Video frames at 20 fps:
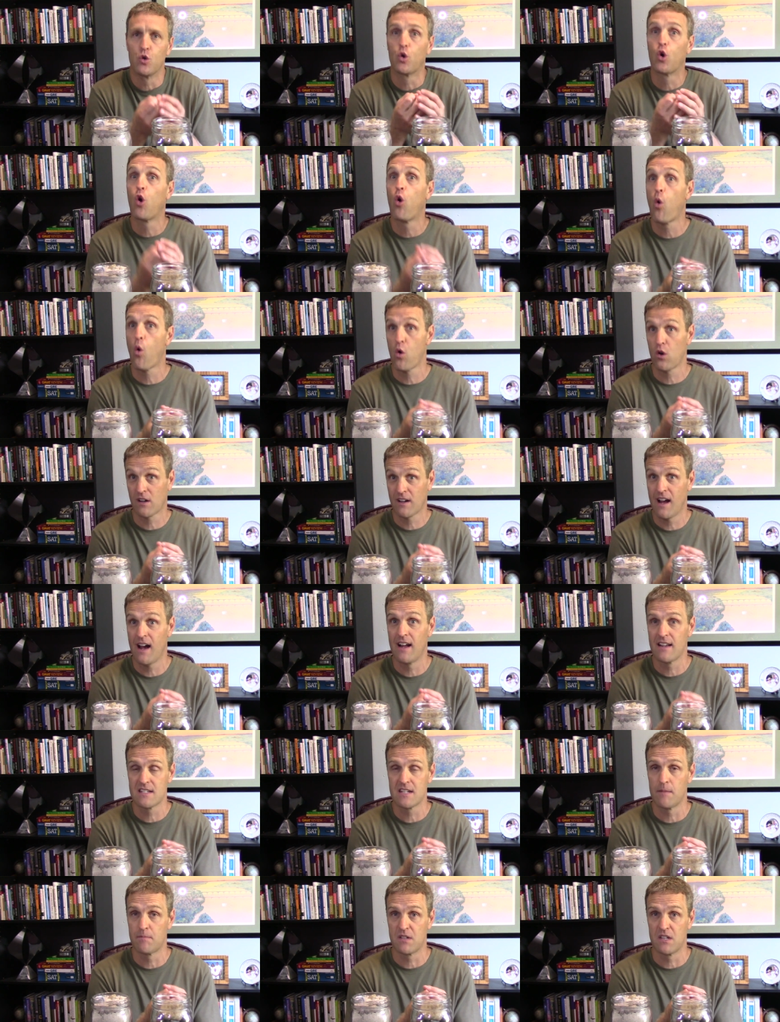core
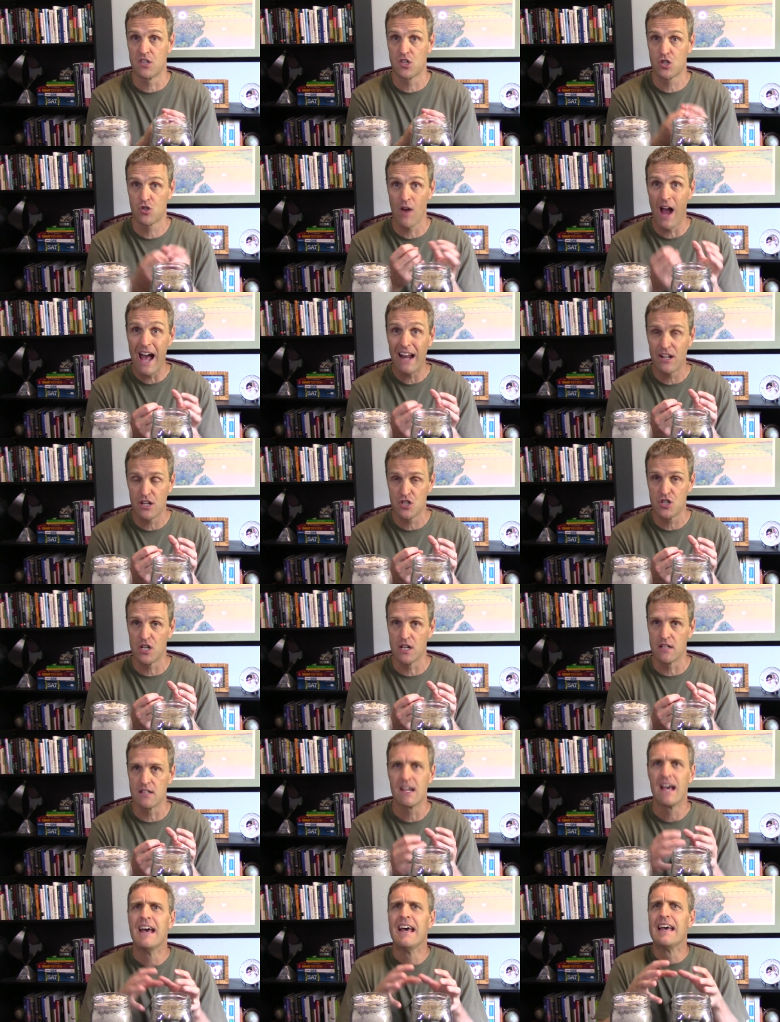concepts and
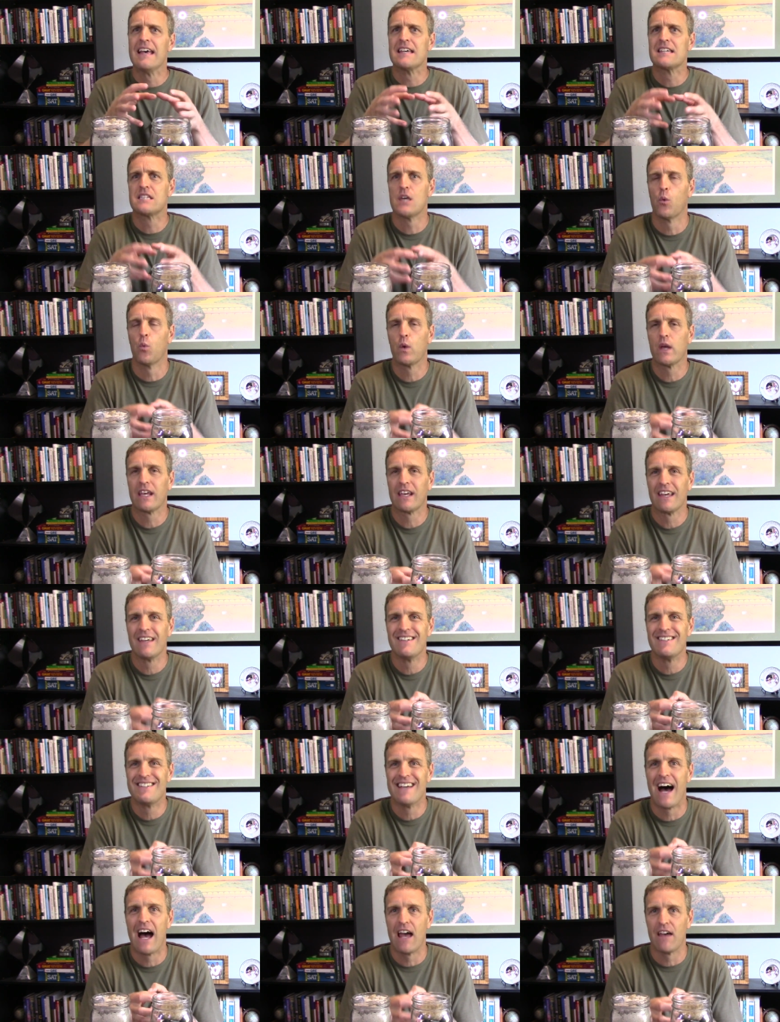strategies, is that we can
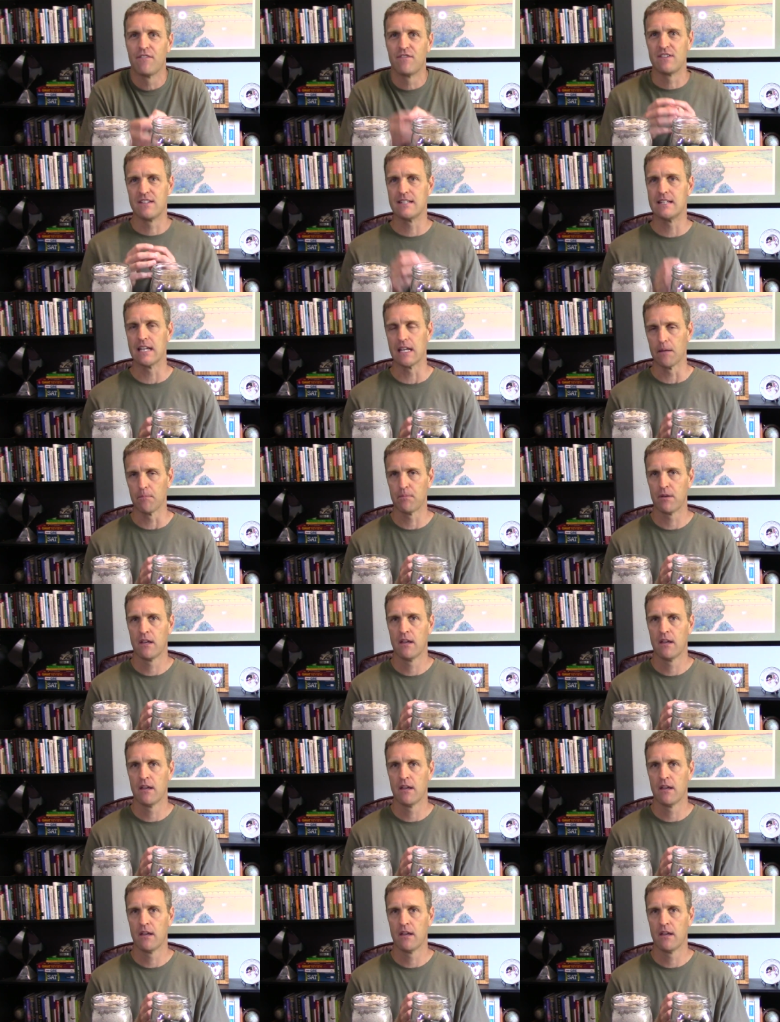dive deep.